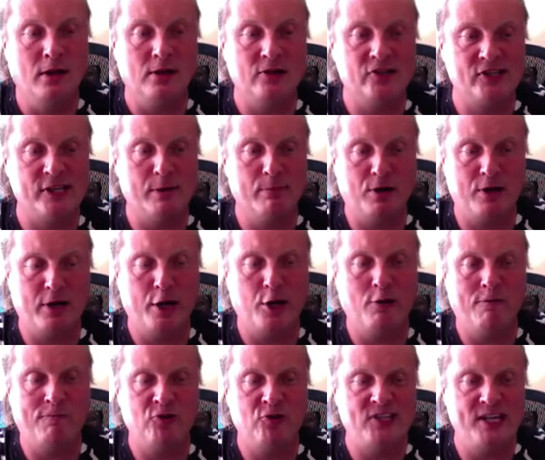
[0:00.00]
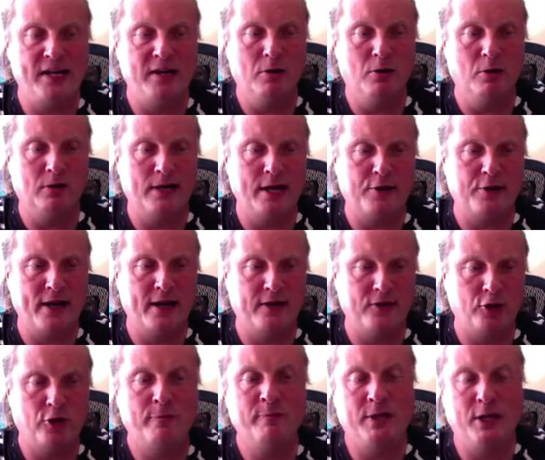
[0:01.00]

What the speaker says: some kind of a single character.